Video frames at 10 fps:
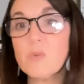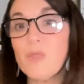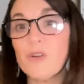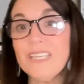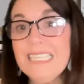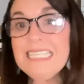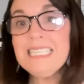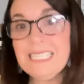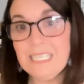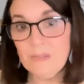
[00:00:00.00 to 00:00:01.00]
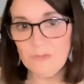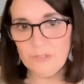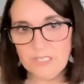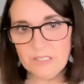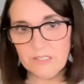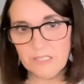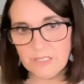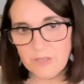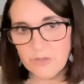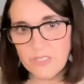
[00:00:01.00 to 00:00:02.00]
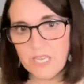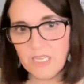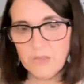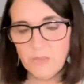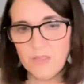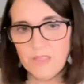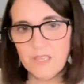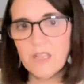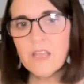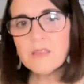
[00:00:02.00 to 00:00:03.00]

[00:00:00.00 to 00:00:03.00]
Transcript: when there isn't infertility associated with it,